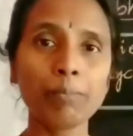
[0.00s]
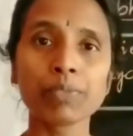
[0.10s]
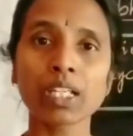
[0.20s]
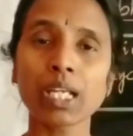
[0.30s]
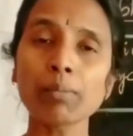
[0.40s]

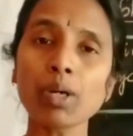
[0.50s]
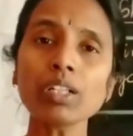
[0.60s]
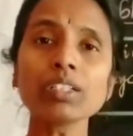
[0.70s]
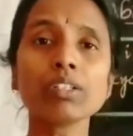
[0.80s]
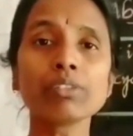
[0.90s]
Among
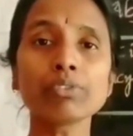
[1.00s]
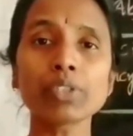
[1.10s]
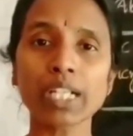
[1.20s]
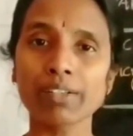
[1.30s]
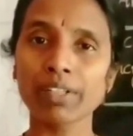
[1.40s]

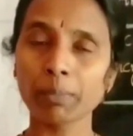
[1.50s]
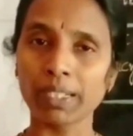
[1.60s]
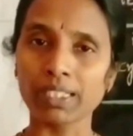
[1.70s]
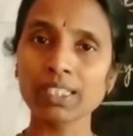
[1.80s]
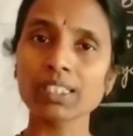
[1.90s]
400
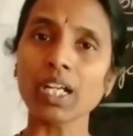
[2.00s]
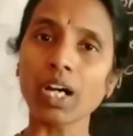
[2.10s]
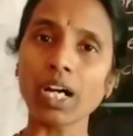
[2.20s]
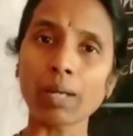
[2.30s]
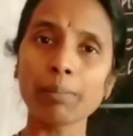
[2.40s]
pages,
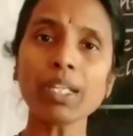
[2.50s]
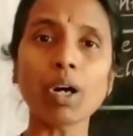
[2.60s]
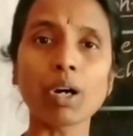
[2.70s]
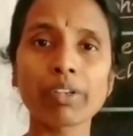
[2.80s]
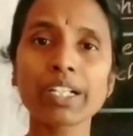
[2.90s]
Abhi
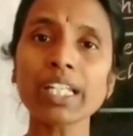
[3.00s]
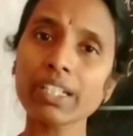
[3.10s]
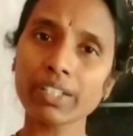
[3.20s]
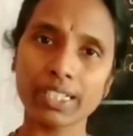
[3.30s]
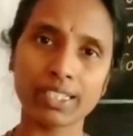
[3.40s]
already
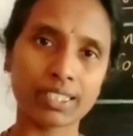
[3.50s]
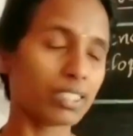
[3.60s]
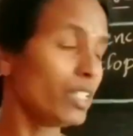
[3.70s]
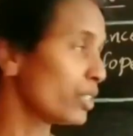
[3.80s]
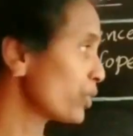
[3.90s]
read
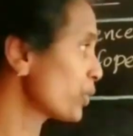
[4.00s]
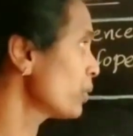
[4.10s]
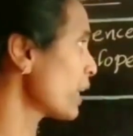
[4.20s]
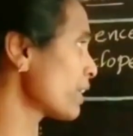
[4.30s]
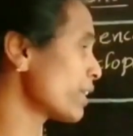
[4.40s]

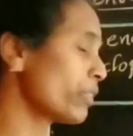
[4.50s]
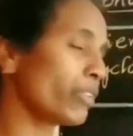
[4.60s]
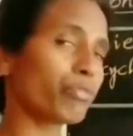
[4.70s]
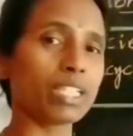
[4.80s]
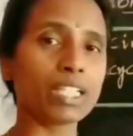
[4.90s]

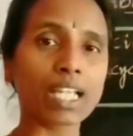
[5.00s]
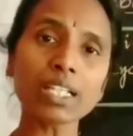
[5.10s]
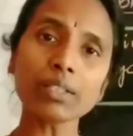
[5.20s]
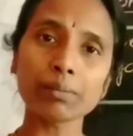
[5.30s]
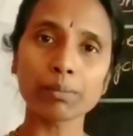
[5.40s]
259
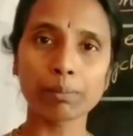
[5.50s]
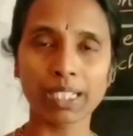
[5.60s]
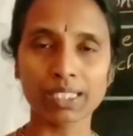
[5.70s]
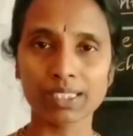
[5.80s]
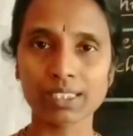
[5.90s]

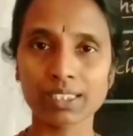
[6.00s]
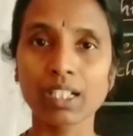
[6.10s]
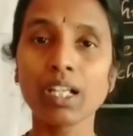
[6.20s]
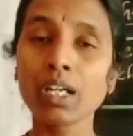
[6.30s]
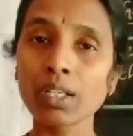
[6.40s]
pages.
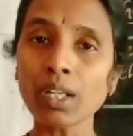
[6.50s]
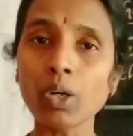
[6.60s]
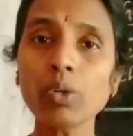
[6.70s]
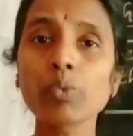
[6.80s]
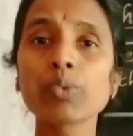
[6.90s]

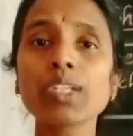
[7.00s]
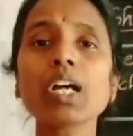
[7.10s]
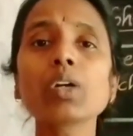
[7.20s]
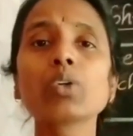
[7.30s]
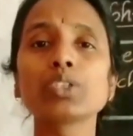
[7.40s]
Now, we are
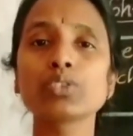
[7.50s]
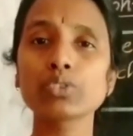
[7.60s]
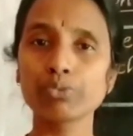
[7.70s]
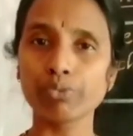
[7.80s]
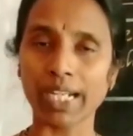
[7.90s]
going to
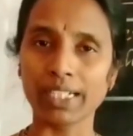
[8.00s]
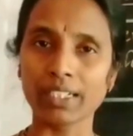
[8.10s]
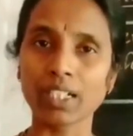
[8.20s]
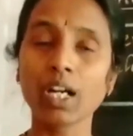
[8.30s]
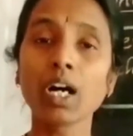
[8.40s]
find
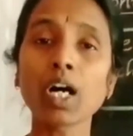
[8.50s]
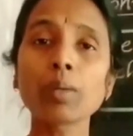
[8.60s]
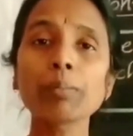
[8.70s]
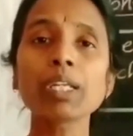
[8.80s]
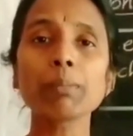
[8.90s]
how
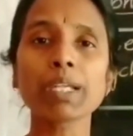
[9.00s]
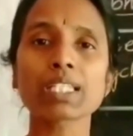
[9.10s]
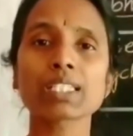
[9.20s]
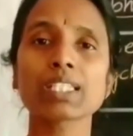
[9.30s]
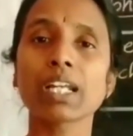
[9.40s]
many pages
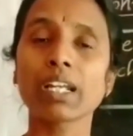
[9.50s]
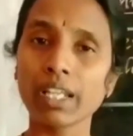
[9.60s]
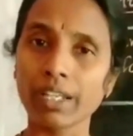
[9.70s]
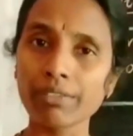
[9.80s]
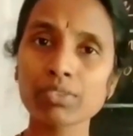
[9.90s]
are
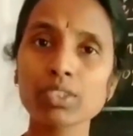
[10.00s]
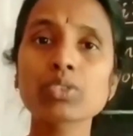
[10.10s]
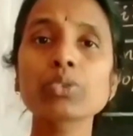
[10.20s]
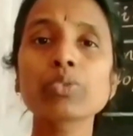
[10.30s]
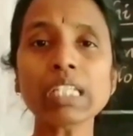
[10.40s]
left to
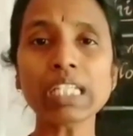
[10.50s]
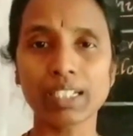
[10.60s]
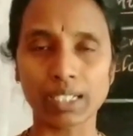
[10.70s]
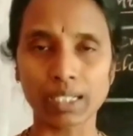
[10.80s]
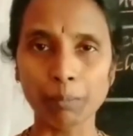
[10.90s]
read.
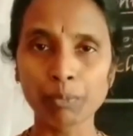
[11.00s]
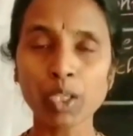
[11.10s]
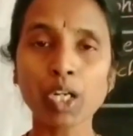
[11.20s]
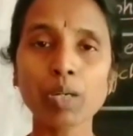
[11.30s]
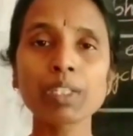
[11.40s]
How
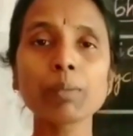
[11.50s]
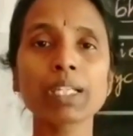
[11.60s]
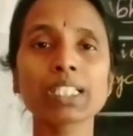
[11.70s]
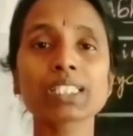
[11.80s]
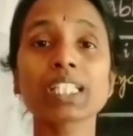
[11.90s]
many
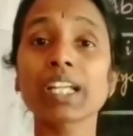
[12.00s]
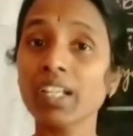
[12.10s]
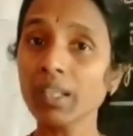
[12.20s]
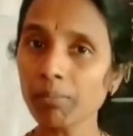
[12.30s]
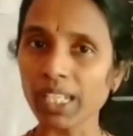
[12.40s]
pages are
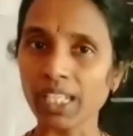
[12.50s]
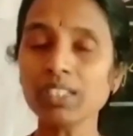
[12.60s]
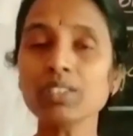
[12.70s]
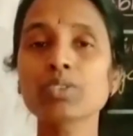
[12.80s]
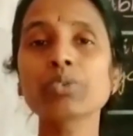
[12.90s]
remain
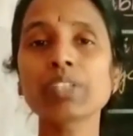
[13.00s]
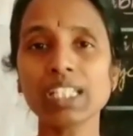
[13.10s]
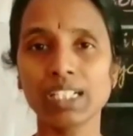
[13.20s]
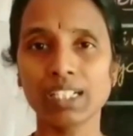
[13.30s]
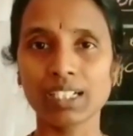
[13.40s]
to
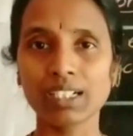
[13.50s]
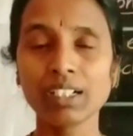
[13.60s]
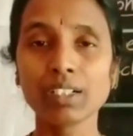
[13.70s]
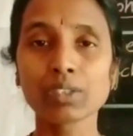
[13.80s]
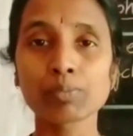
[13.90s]
read.
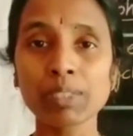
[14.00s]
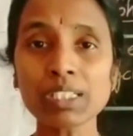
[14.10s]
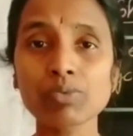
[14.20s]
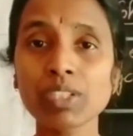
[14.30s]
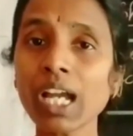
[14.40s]
It means
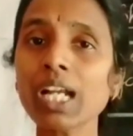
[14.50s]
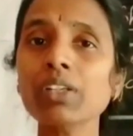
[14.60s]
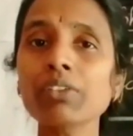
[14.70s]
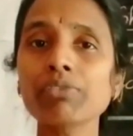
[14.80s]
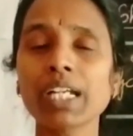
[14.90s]
we have to
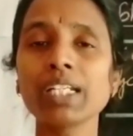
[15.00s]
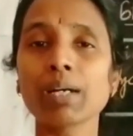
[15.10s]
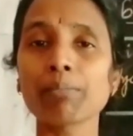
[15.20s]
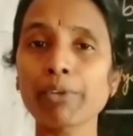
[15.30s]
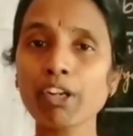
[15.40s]
find
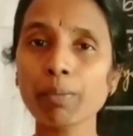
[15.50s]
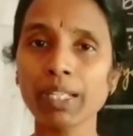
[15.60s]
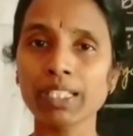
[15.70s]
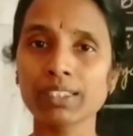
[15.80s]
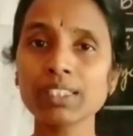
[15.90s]
number of
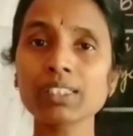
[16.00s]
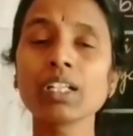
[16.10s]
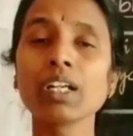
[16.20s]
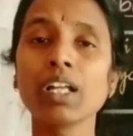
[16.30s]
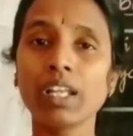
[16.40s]
pages
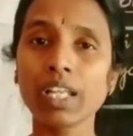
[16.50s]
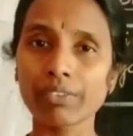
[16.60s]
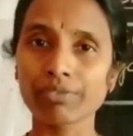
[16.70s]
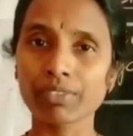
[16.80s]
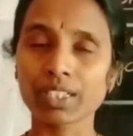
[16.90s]

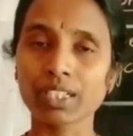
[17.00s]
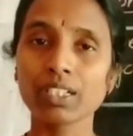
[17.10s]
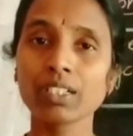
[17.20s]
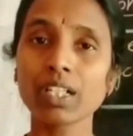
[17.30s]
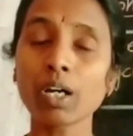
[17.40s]
left.
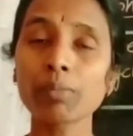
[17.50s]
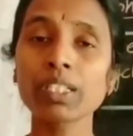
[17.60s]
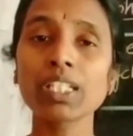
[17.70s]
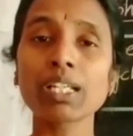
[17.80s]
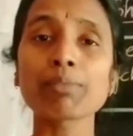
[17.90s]
How many
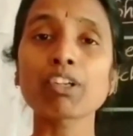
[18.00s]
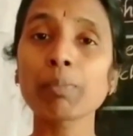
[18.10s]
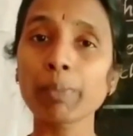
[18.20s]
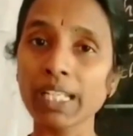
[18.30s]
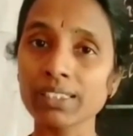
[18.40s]
number of
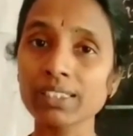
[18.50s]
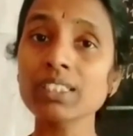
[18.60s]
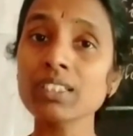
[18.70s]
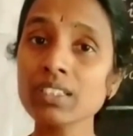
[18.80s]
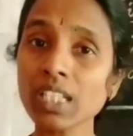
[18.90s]
pages
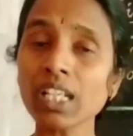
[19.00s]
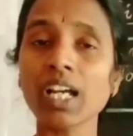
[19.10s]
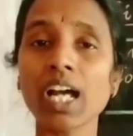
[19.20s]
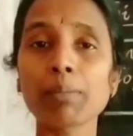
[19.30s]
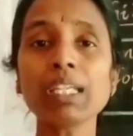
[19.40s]
still
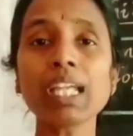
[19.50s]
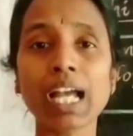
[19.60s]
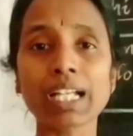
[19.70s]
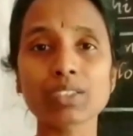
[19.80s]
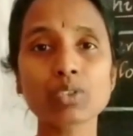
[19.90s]
Abhi
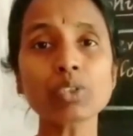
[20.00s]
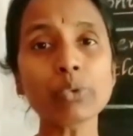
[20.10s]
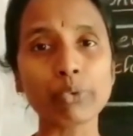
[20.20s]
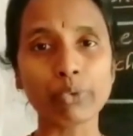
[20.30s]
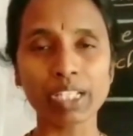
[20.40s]
has to
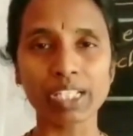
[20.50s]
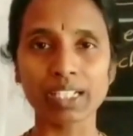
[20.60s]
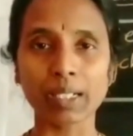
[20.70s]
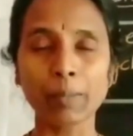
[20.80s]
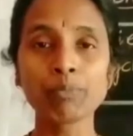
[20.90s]
read.
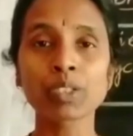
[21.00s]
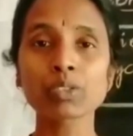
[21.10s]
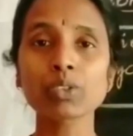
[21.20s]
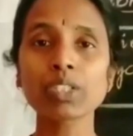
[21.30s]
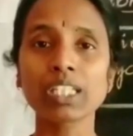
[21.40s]

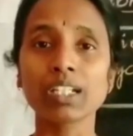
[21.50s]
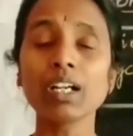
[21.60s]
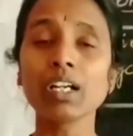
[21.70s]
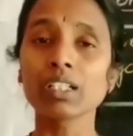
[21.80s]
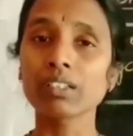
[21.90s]
So here
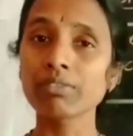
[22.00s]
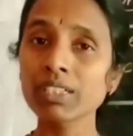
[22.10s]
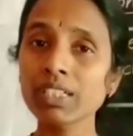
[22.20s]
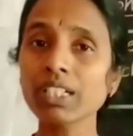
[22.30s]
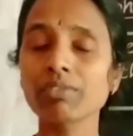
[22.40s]
the
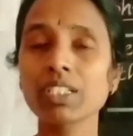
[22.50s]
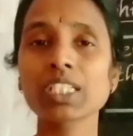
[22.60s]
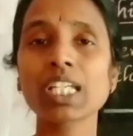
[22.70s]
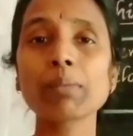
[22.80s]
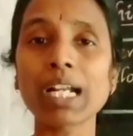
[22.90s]
word which I
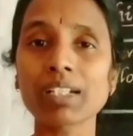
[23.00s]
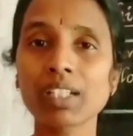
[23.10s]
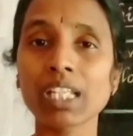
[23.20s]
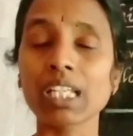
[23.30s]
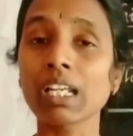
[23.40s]
am
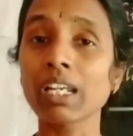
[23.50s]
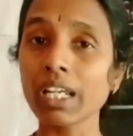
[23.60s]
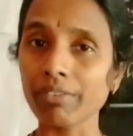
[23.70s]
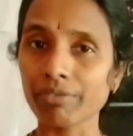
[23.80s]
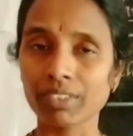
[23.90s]
uttering,
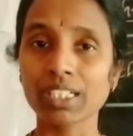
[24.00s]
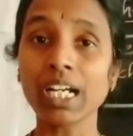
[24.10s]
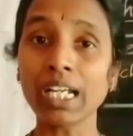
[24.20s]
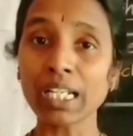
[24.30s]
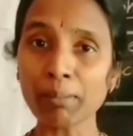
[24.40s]
left,
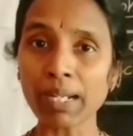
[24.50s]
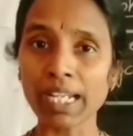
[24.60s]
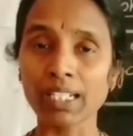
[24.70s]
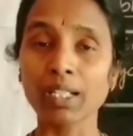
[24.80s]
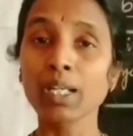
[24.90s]
remain,
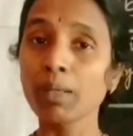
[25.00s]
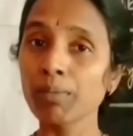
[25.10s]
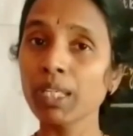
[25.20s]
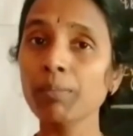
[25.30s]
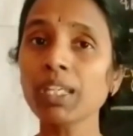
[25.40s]

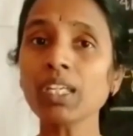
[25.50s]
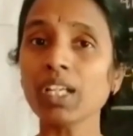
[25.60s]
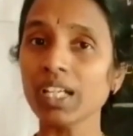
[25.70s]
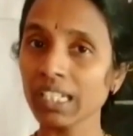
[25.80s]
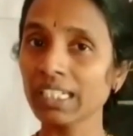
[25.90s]
maybe you
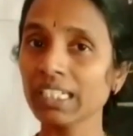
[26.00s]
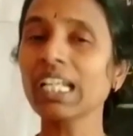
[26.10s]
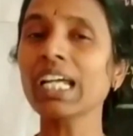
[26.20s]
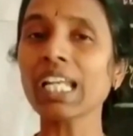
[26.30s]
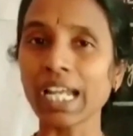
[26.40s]
are getting an
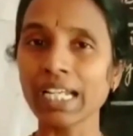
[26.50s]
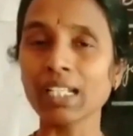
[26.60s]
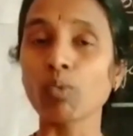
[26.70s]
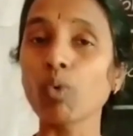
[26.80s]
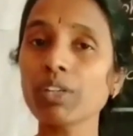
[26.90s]
idea
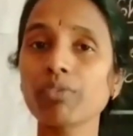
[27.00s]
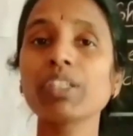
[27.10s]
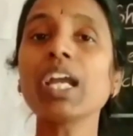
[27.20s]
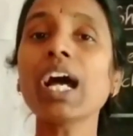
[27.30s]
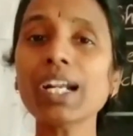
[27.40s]
what we
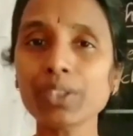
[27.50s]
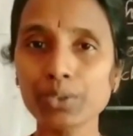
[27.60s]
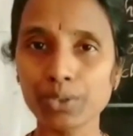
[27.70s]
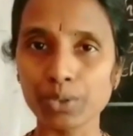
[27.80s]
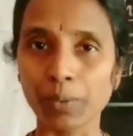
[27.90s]
have to
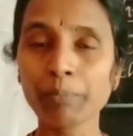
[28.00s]
do.